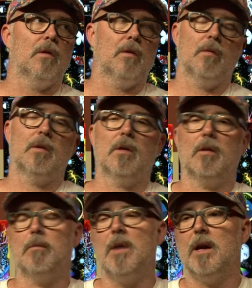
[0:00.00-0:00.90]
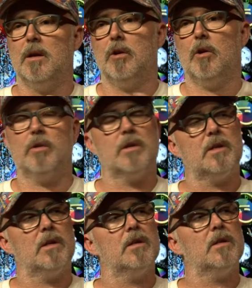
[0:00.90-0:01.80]
the, the Mayan
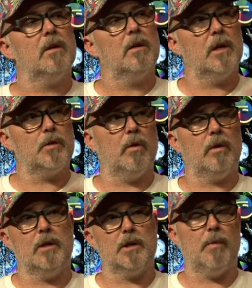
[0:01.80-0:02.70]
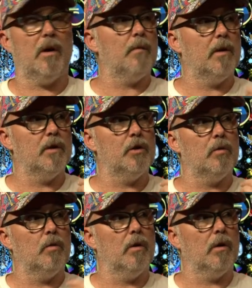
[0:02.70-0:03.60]
codices. That's what inspired my
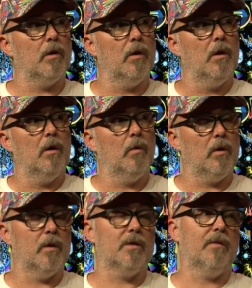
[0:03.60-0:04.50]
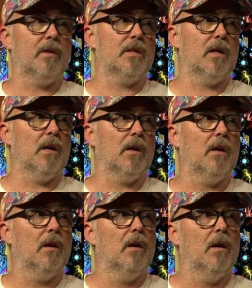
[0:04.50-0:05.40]
digital work when I went to VCA
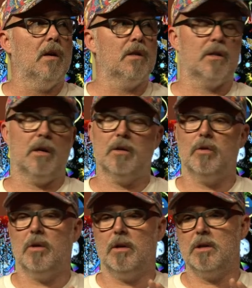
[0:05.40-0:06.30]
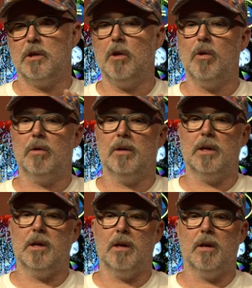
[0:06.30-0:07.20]
yeah. and started doing these long
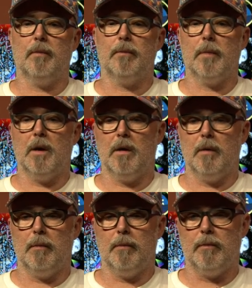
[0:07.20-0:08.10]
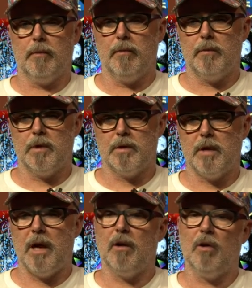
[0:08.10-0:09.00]
linear, um, this
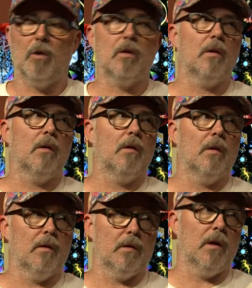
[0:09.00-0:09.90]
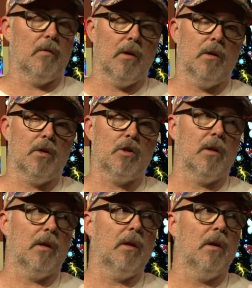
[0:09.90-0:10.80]
analog uh,
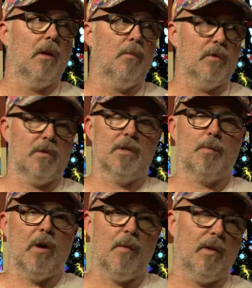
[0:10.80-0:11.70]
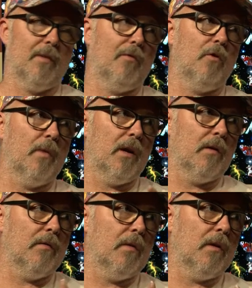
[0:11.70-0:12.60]
initially, but it was inspired by the format
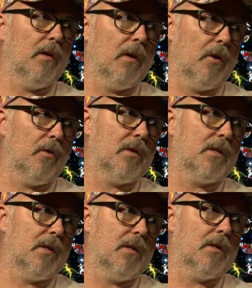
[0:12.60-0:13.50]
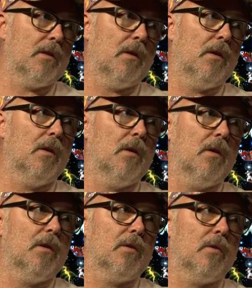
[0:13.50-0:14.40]
of the, the codices.
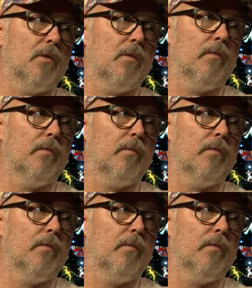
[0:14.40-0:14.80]
So